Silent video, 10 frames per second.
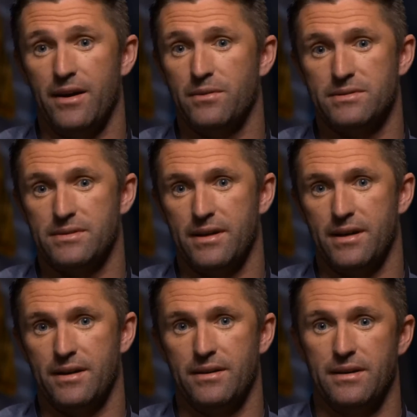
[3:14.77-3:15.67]
I know. It's
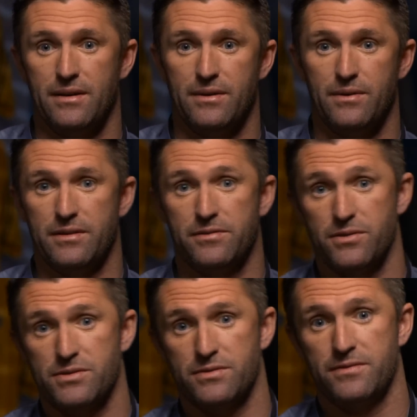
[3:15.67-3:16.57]
the
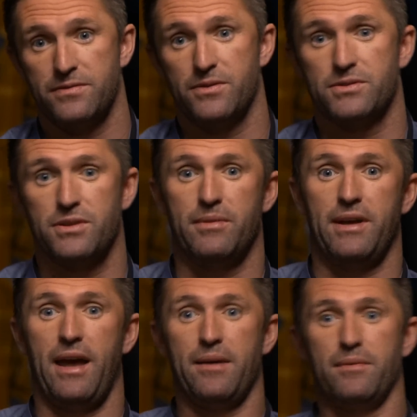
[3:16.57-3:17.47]
first time
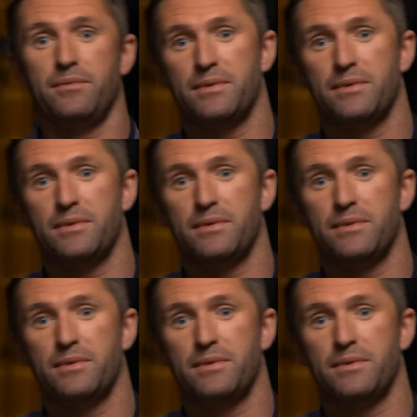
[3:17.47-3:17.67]
I came.